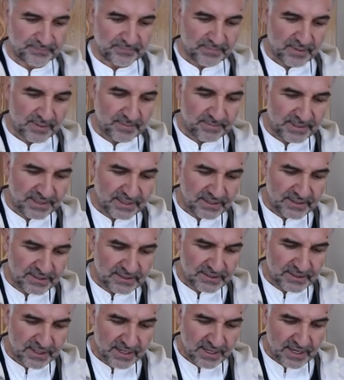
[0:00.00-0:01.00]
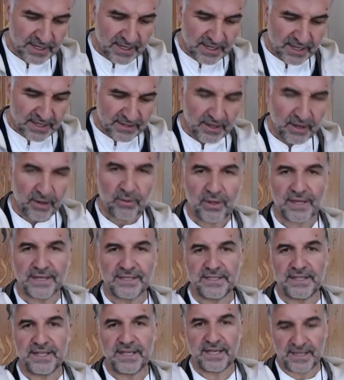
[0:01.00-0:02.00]
Because the whole
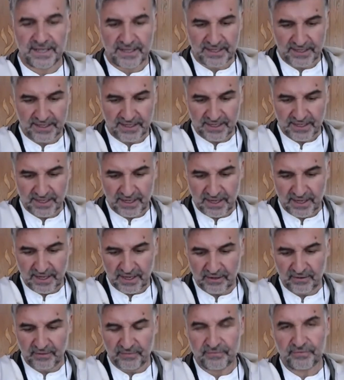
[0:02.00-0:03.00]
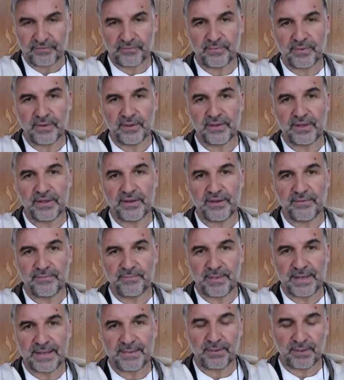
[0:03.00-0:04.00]
idea of
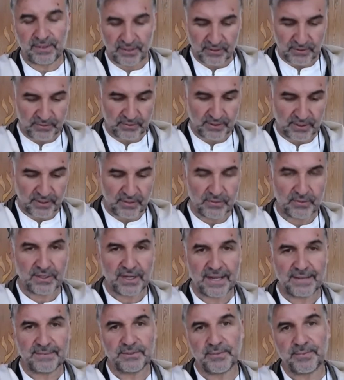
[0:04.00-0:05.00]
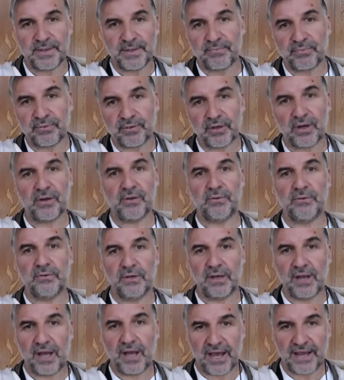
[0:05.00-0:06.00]
people who claim to be
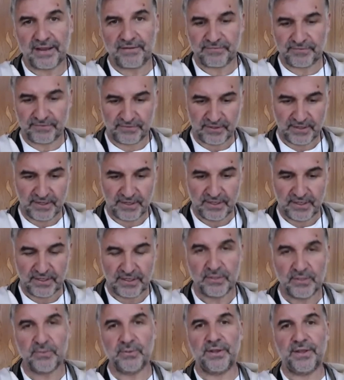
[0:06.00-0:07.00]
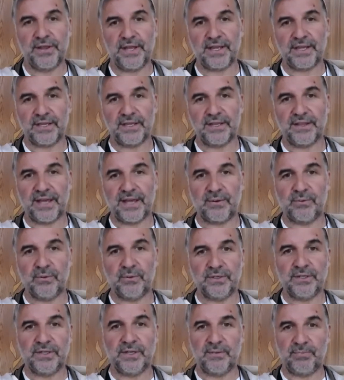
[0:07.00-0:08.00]
pro-life, you would think that
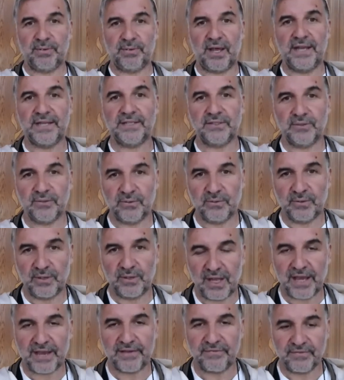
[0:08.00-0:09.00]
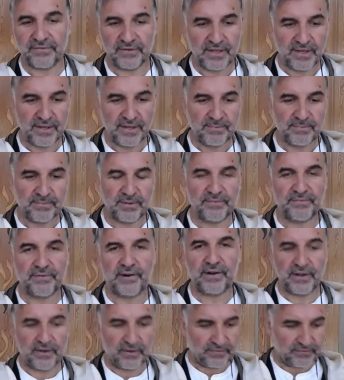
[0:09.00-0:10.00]
would apply to all life. But
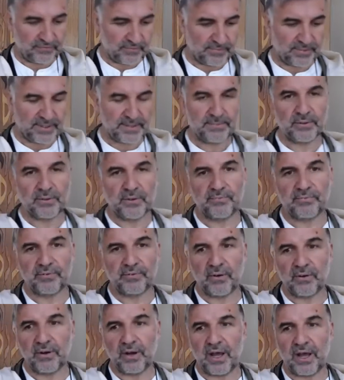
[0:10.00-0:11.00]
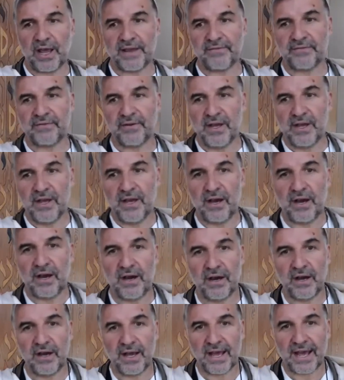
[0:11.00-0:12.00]
very often people who are pro-life
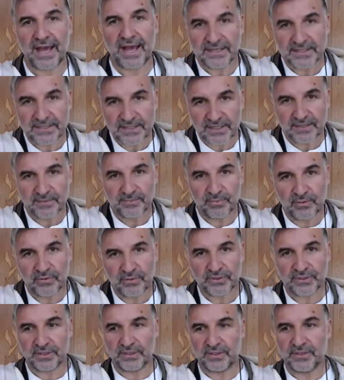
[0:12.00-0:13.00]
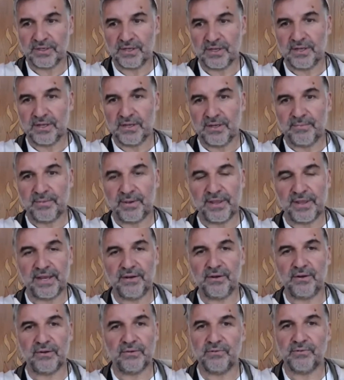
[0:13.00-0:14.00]
are anti-abortion, but they're
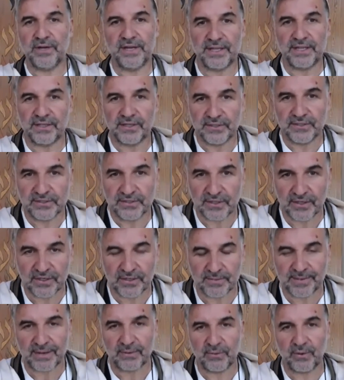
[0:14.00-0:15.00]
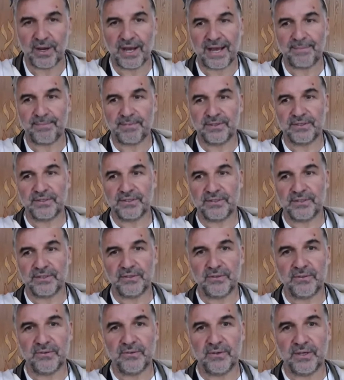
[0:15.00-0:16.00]
not really concerned about what happens
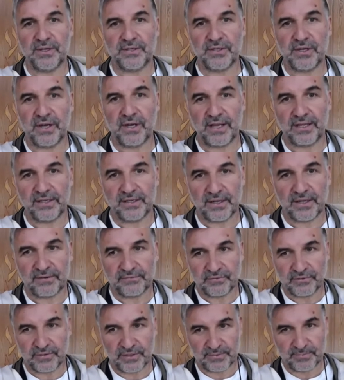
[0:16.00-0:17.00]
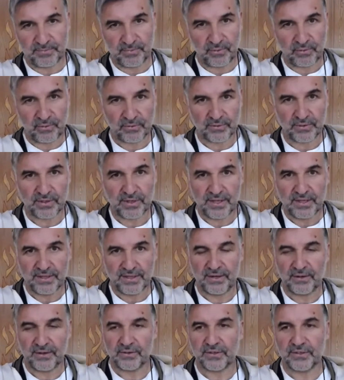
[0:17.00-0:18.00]
to a child after it's born.
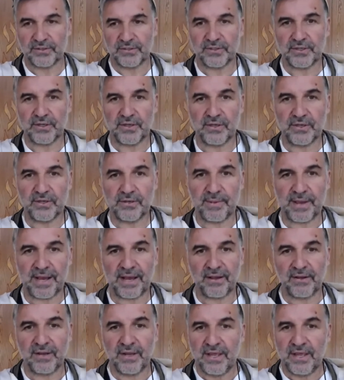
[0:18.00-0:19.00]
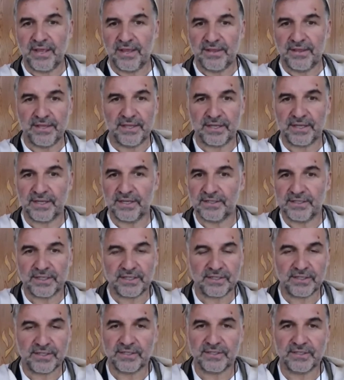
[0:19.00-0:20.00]
They're not concerned about the
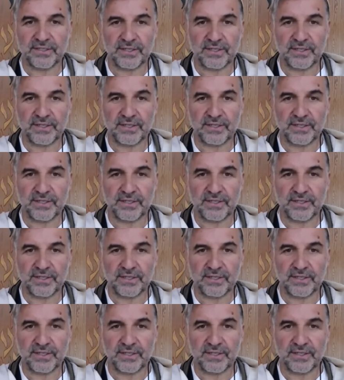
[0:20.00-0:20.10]
conditions in